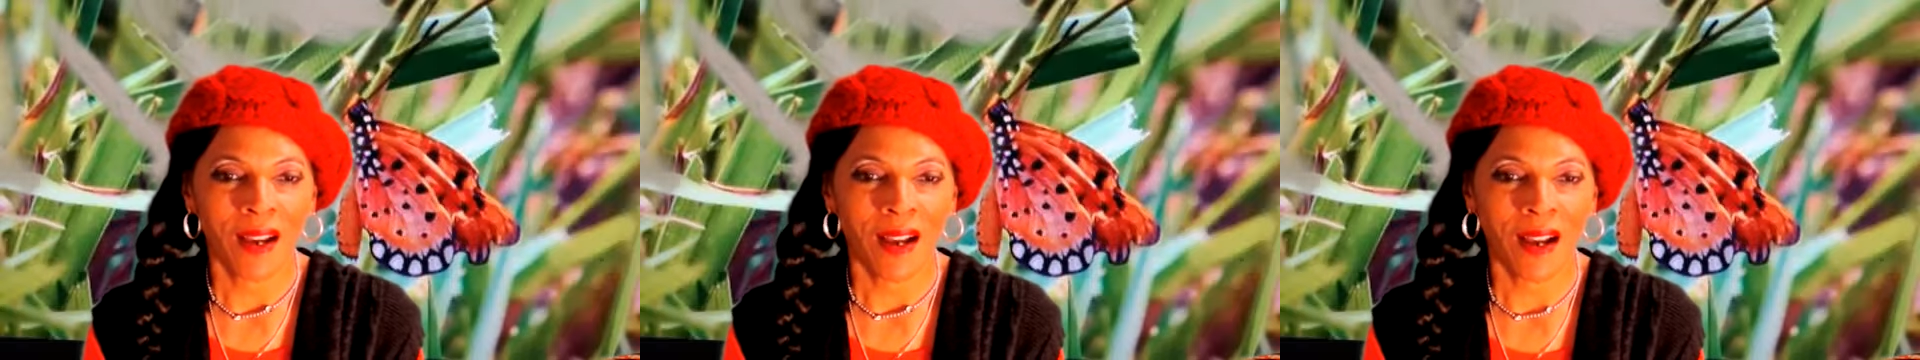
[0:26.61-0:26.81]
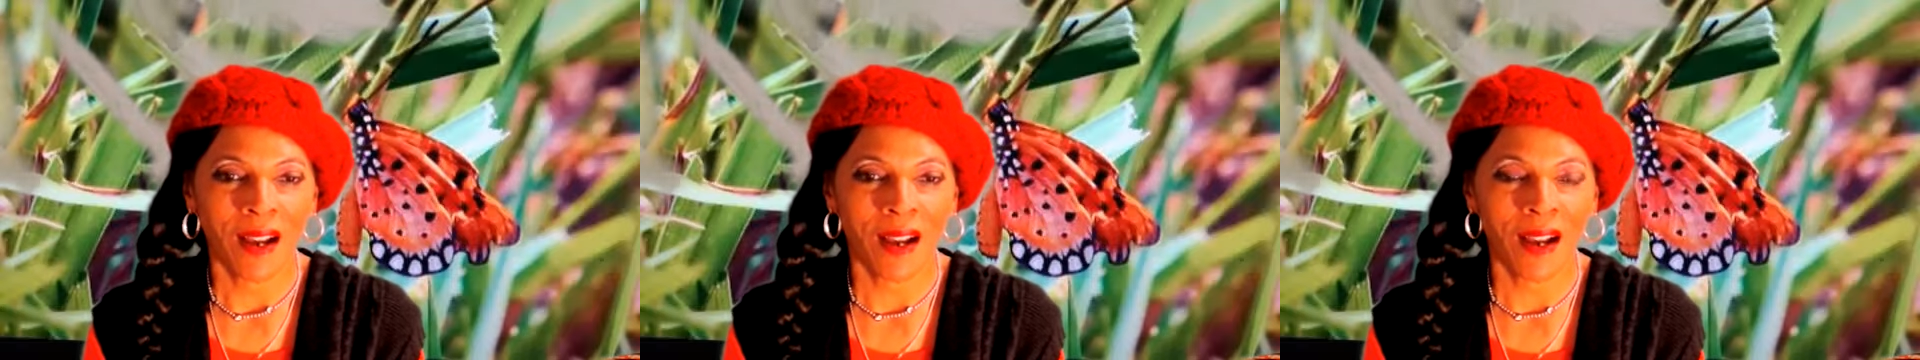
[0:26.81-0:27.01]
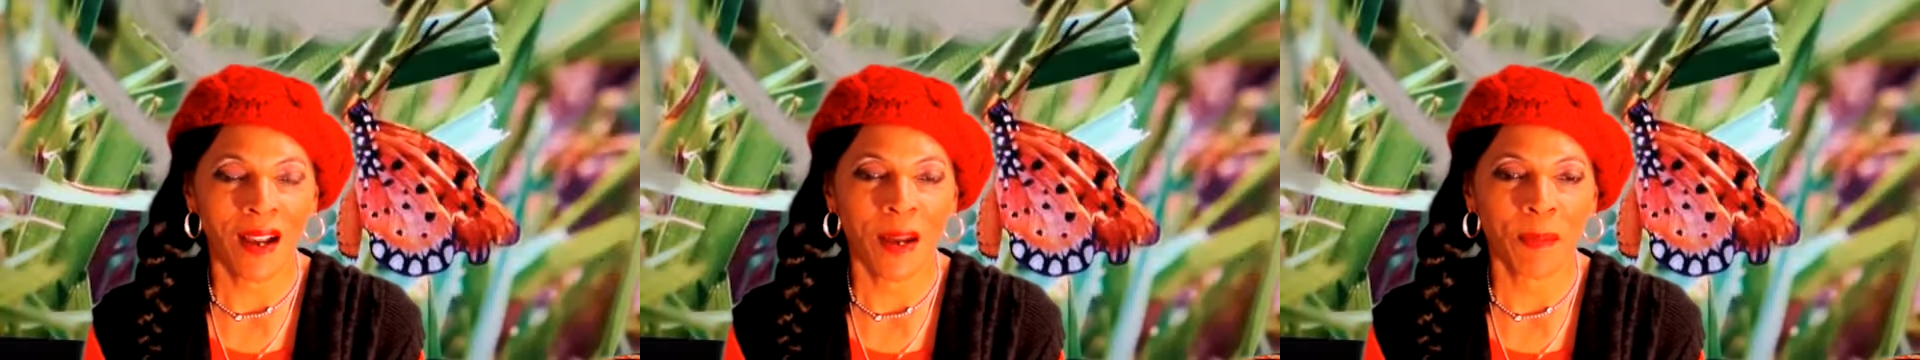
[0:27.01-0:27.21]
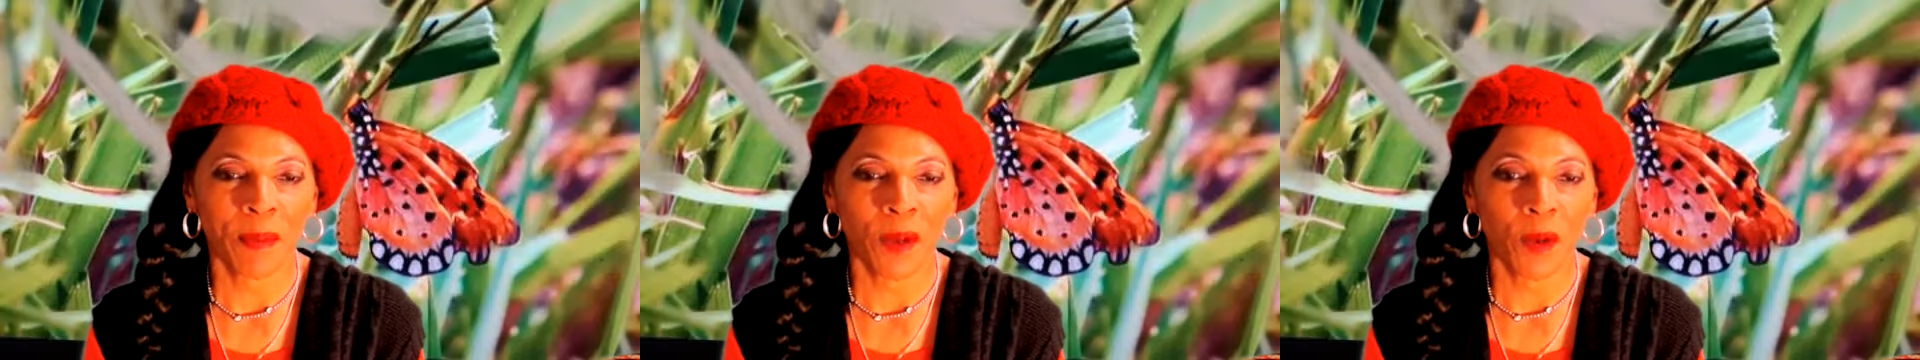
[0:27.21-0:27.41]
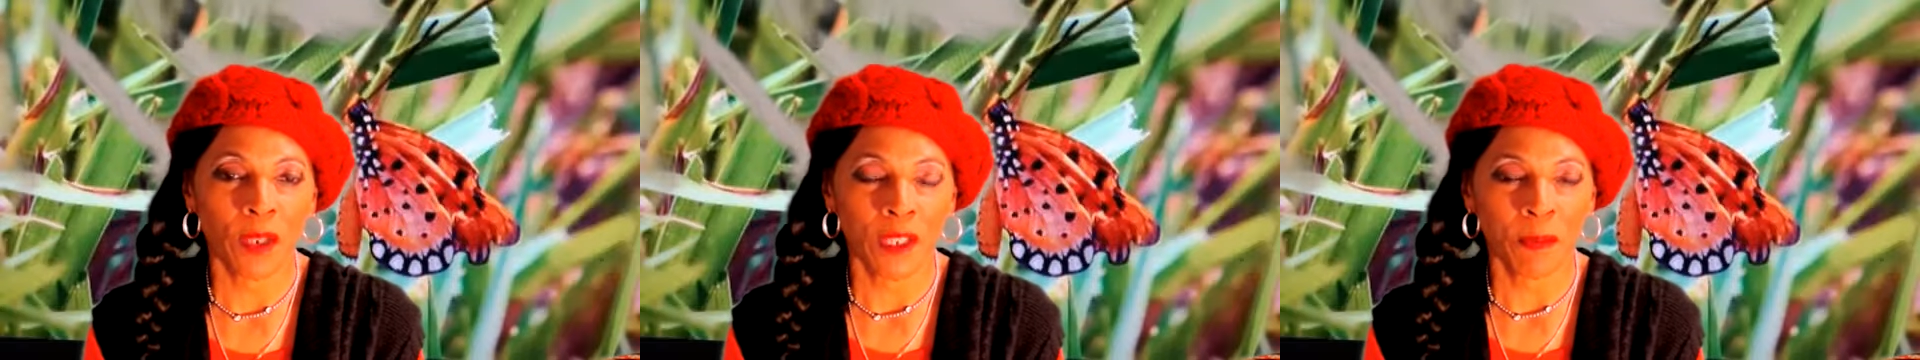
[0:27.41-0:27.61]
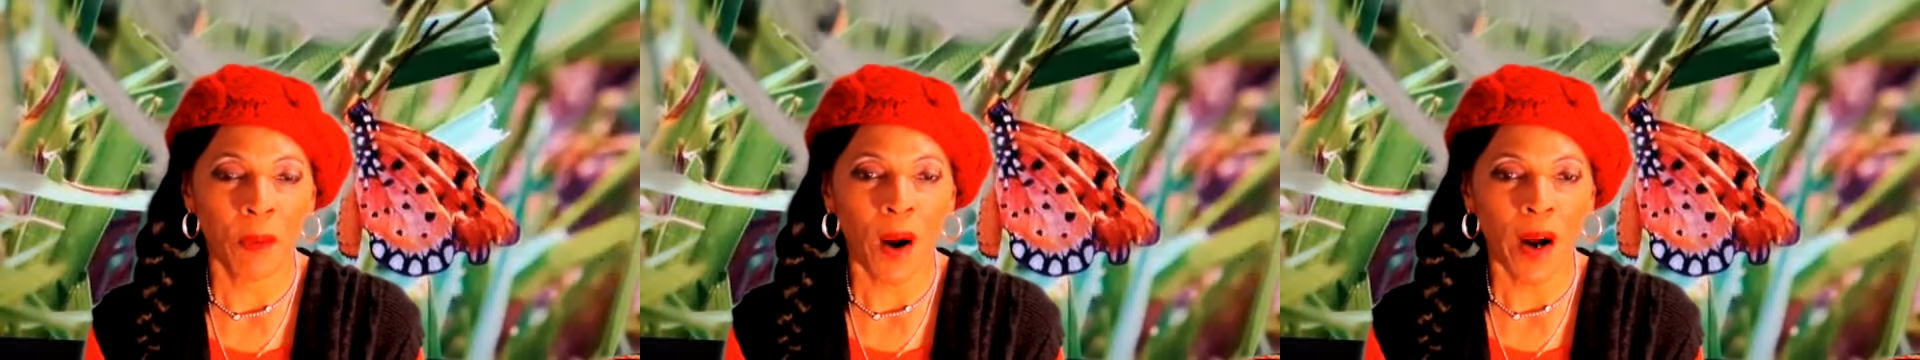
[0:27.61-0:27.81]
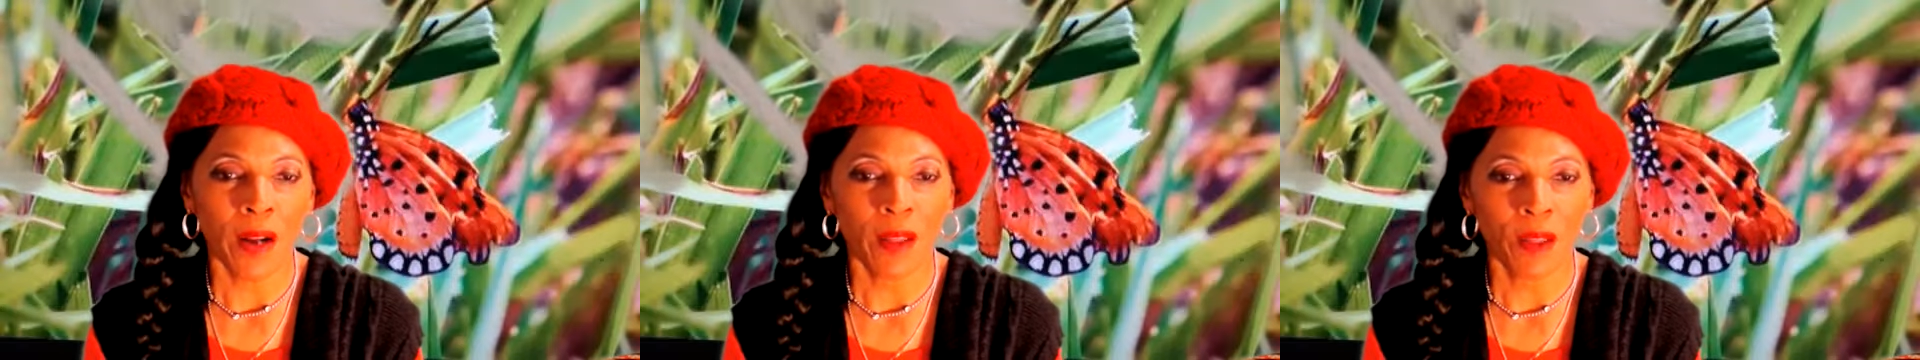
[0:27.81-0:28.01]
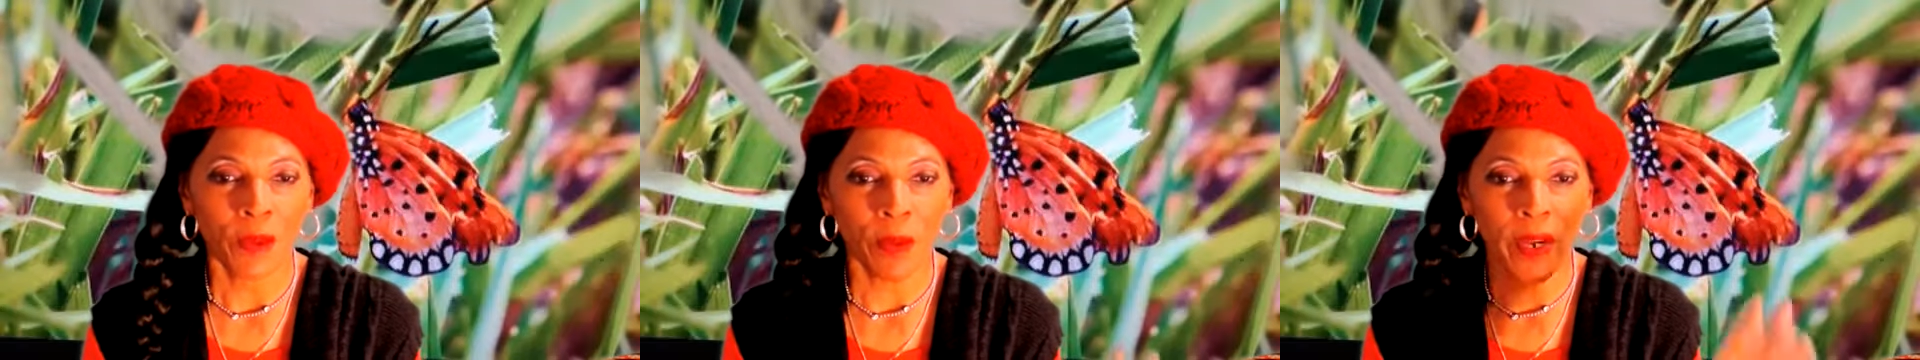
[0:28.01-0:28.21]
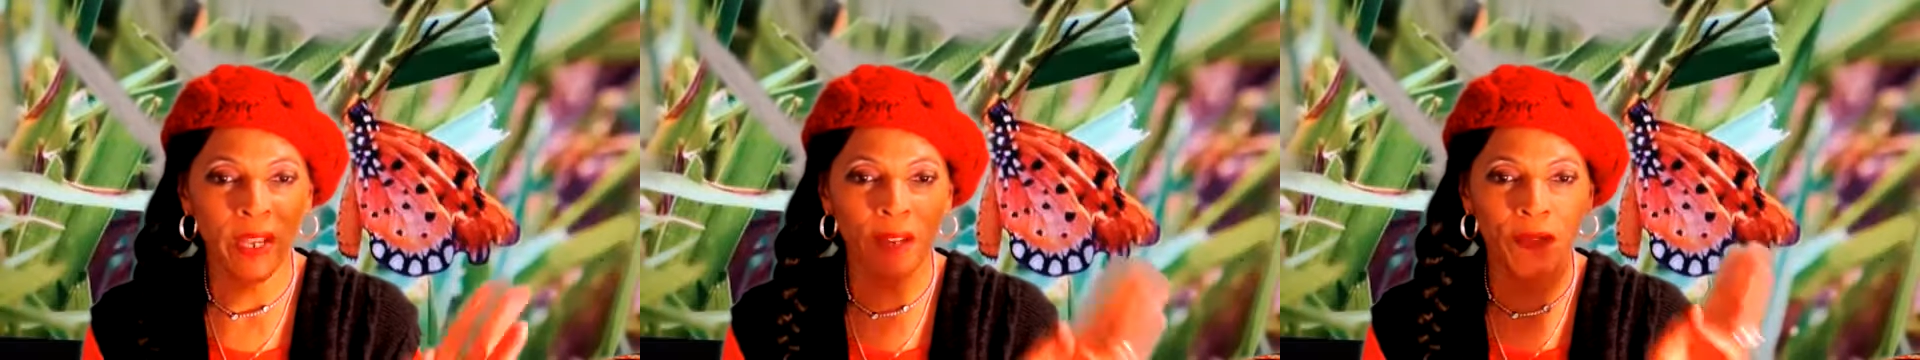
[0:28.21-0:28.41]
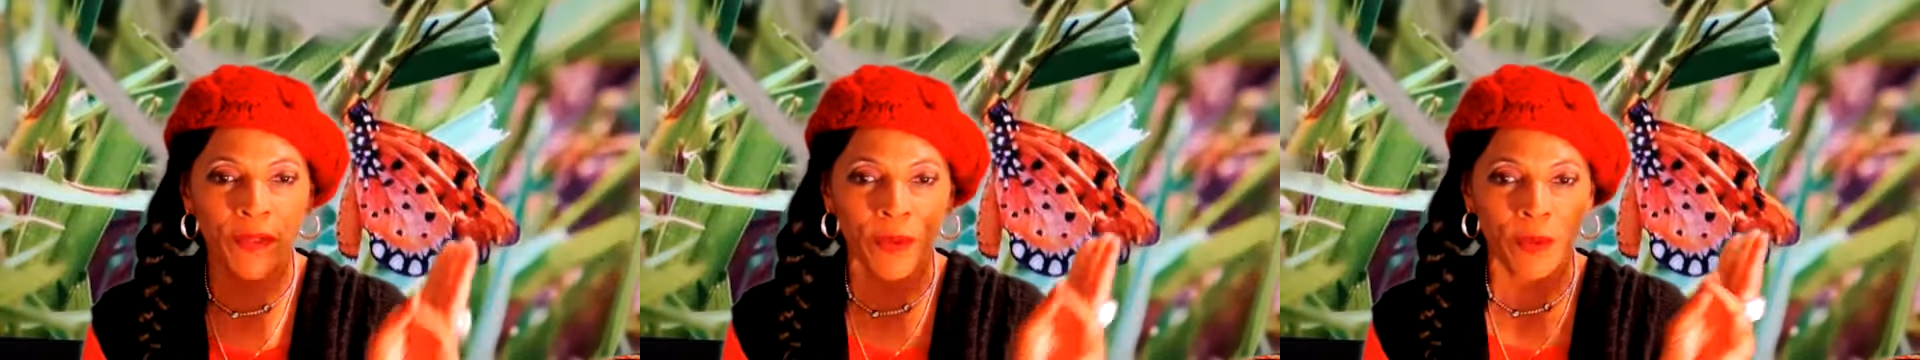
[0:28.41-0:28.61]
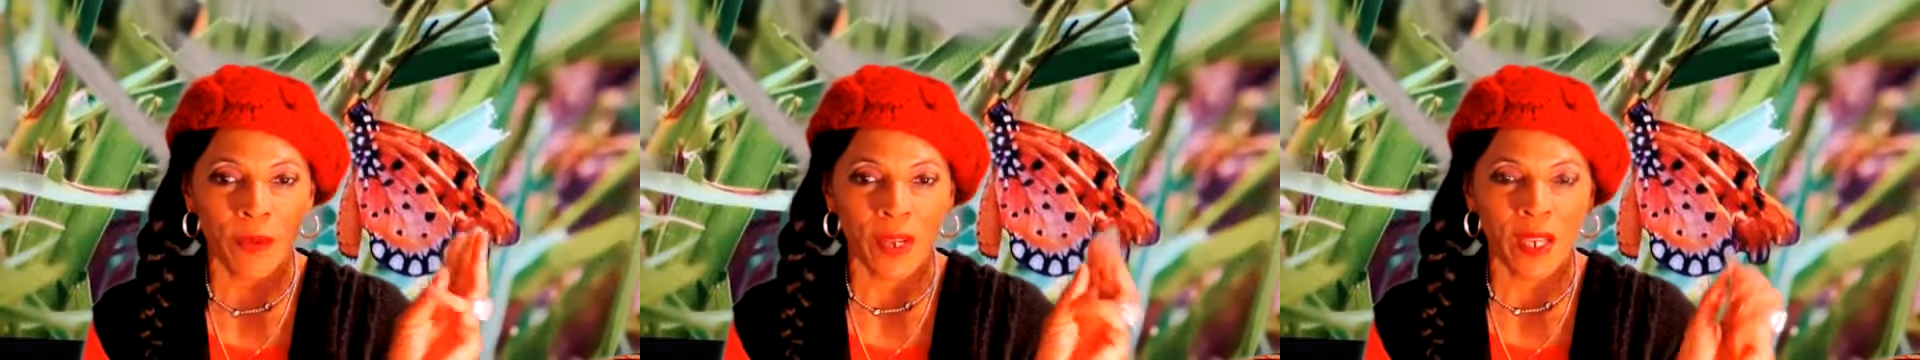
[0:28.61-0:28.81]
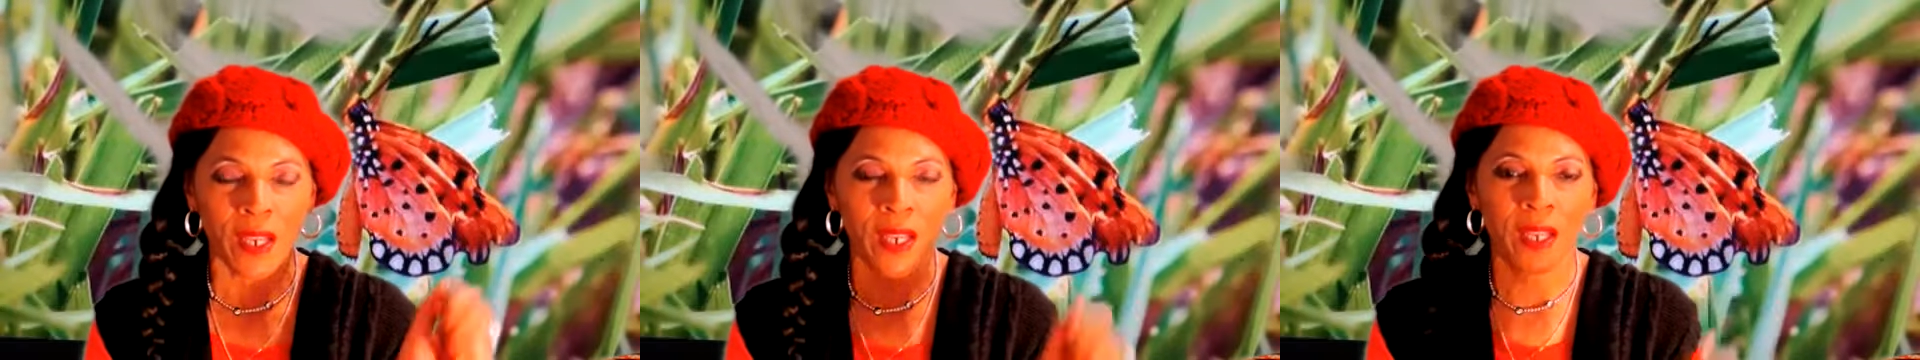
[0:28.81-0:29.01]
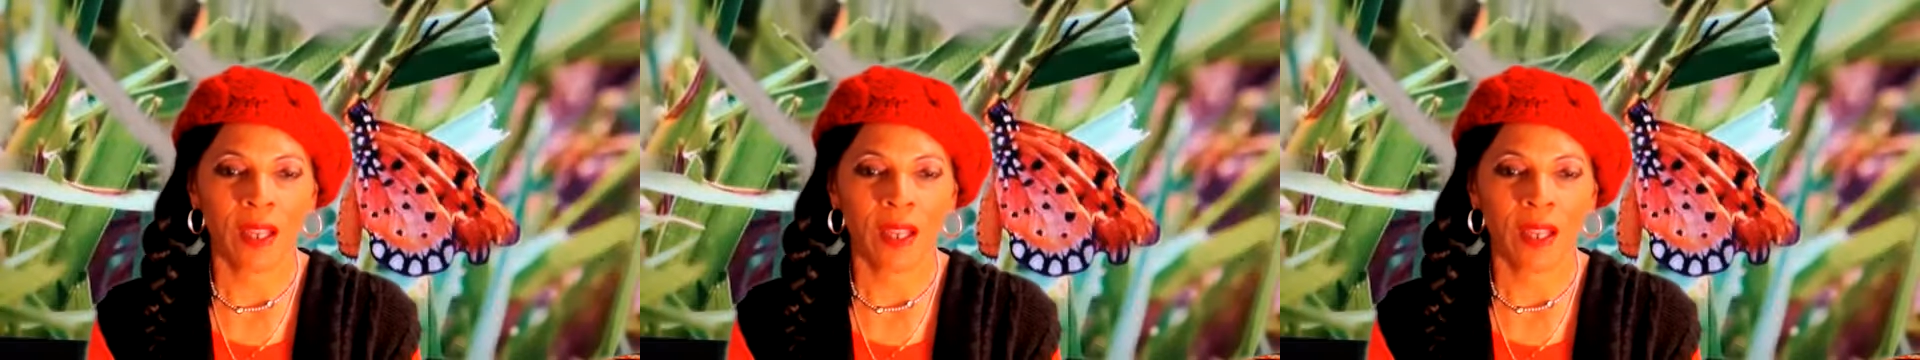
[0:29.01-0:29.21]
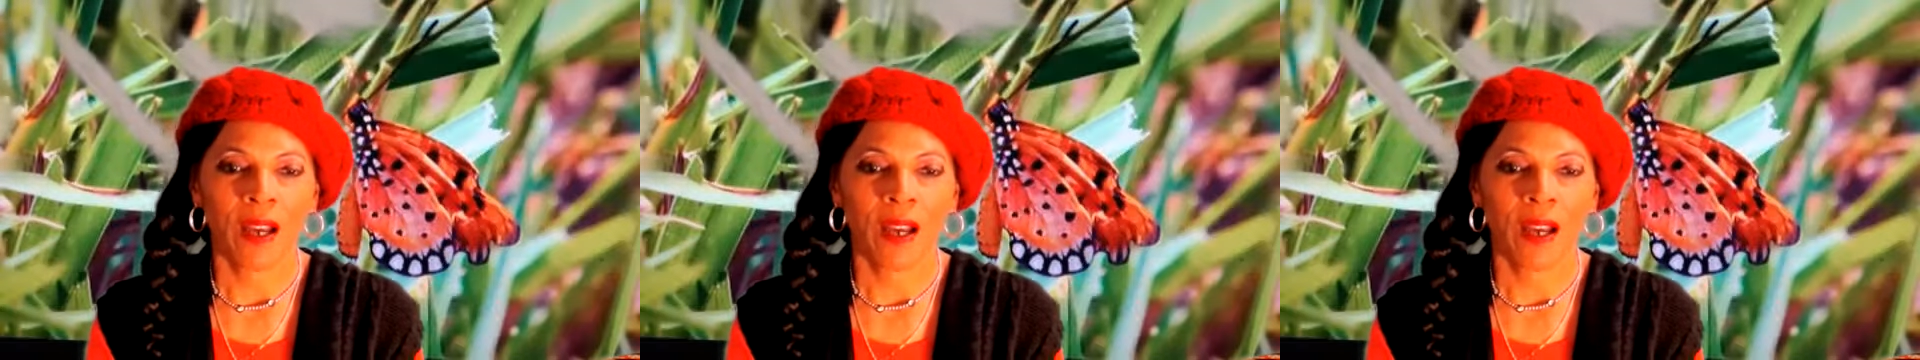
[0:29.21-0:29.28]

uh, upload is part three of three